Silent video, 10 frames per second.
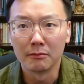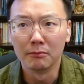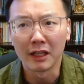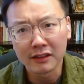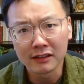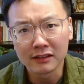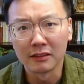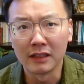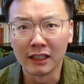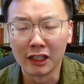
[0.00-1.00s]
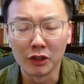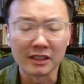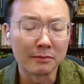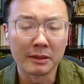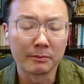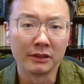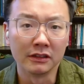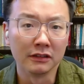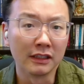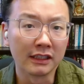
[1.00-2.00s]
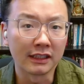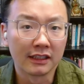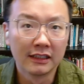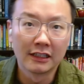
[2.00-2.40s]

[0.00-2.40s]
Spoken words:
method. And I know some people like